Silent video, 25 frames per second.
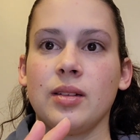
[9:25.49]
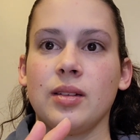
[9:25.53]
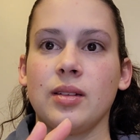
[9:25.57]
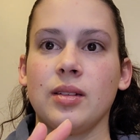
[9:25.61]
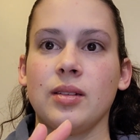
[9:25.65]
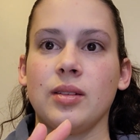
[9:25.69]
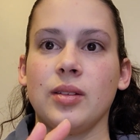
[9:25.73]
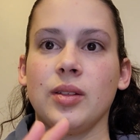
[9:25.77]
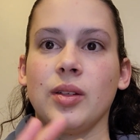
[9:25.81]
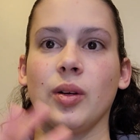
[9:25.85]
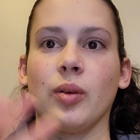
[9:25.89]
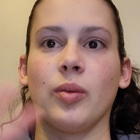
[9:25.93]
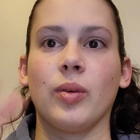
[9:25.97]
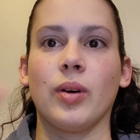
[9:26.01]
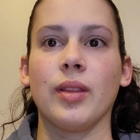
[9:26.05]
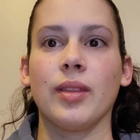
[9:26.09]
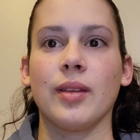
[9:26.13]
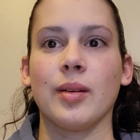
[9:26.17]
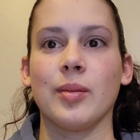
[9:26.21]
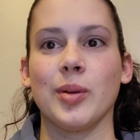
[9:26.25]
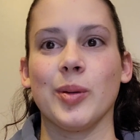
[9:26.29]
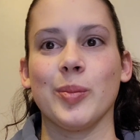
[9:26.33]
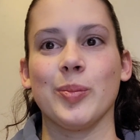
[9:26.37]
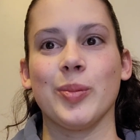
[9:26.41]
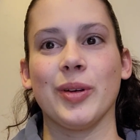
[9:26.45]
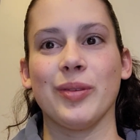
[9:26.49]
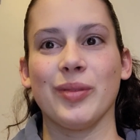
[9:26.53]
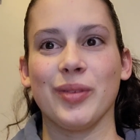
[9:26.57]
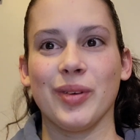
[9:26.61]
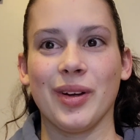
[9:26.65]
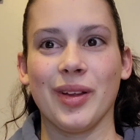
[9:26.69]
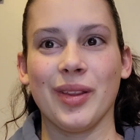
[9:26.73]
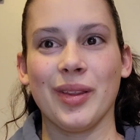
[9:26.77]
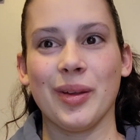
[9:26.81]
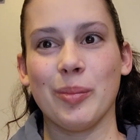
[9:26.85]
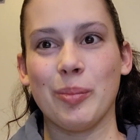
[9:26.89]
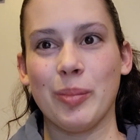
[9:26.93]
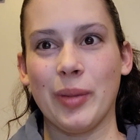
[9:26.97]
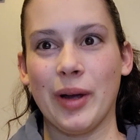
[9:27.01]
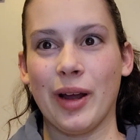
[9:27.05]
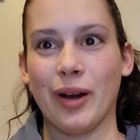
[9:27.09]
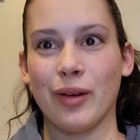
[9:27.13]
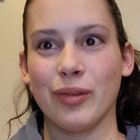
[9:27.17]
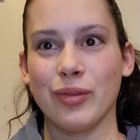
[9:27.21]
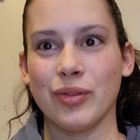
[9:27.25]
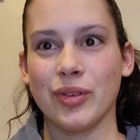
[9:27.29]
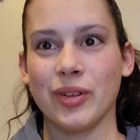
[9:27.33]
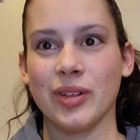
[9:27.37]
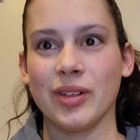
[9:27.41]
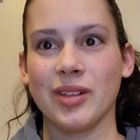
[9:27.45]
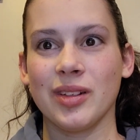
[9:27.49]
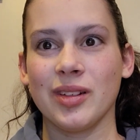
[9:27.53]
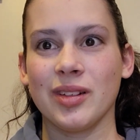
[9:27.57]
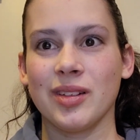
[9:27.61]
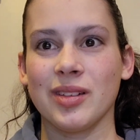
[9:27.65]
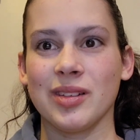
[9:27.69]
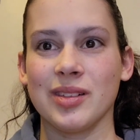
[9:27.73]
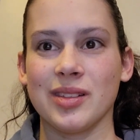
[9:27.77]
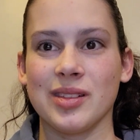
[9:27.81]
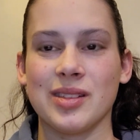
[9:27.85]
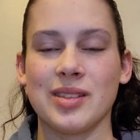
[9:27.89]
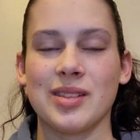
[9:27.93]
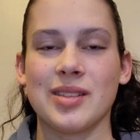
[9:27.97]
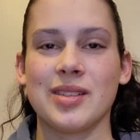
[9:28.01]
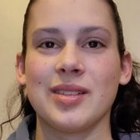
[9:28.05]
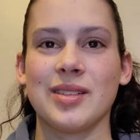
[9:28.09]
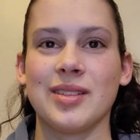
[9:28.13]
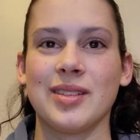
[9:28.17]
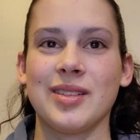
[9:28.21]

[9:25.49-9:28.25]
You don't want them to pivot on their bad foot because